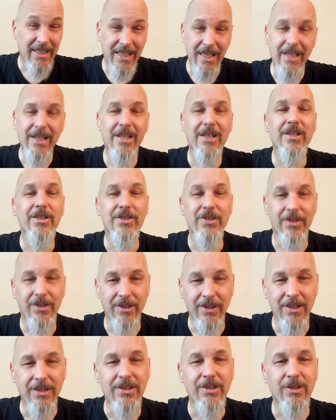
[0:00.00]
Get it as
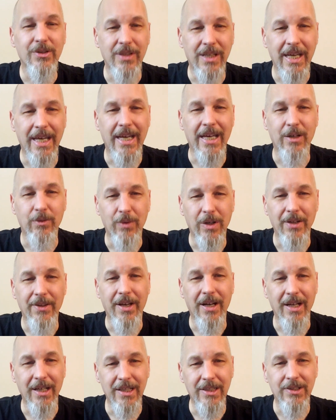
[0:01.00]
early as you can while
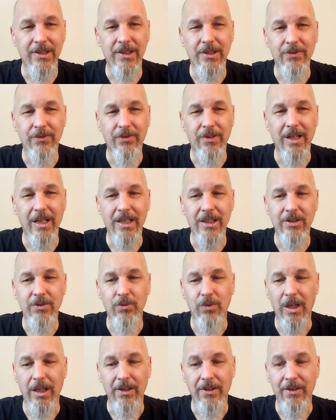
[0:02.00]
the ice is fresh,
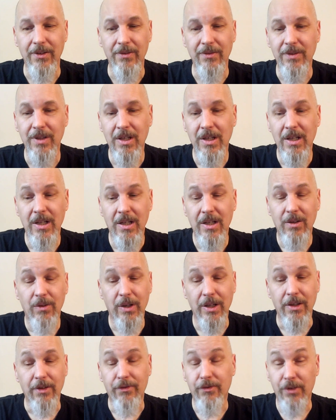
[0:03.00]
while
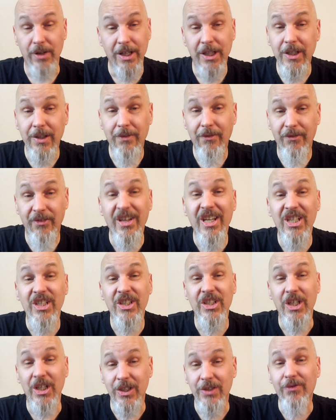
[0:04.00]
the fresh
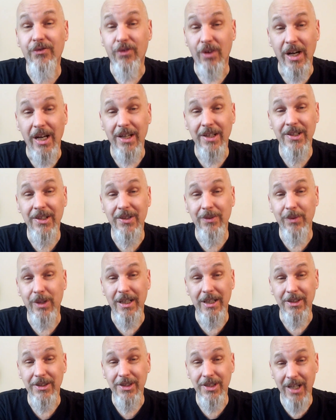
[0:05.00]
fish is fresh,
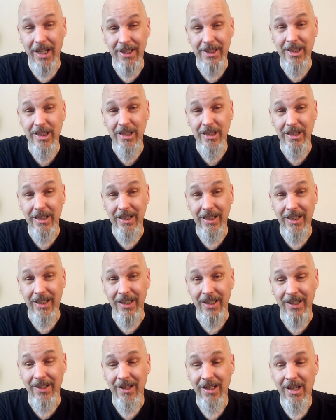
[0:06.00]
while it's not
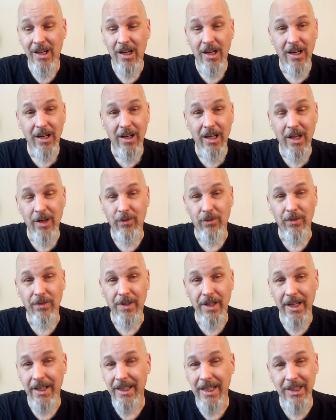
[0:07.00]
stinking,
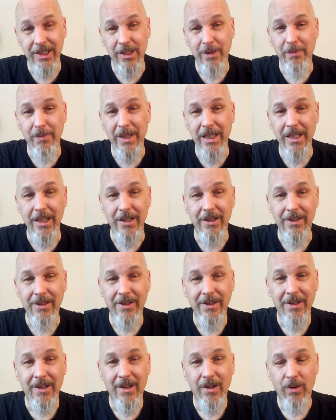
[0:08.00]
and get the meat
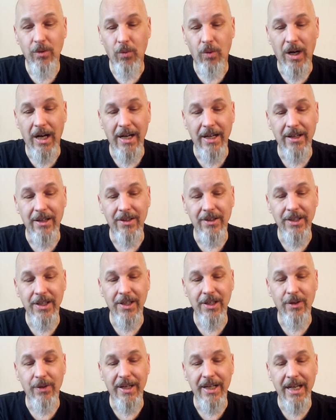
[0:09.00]
while
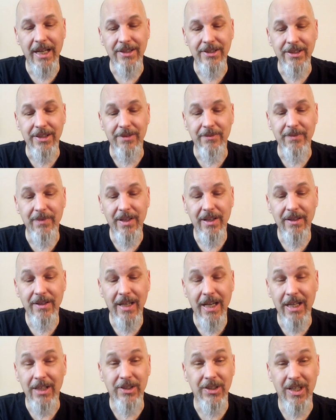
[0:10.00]
it hasn't
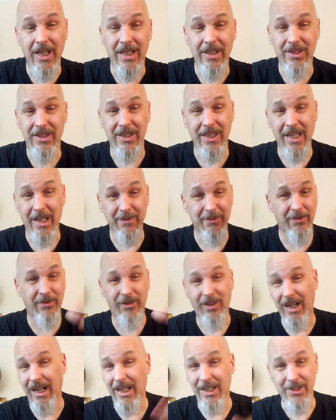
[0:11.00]
had a chance to get
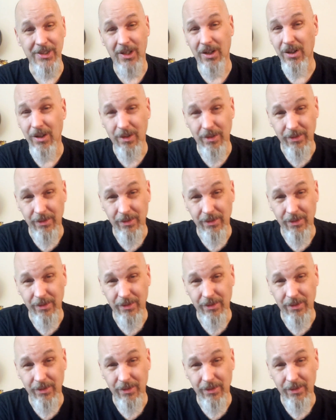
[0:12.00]
flies all